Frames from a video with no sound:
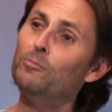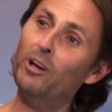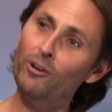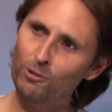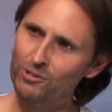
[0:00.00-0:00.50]

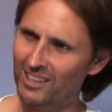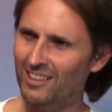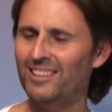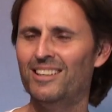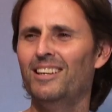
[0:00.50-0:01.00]

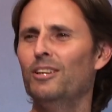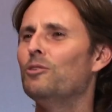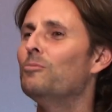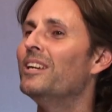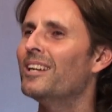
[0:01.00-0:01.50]
opposing
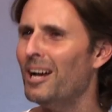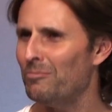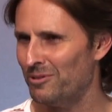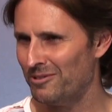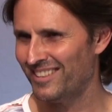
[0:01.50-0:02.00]
you being
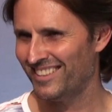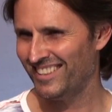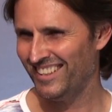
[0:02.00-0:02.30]
humble.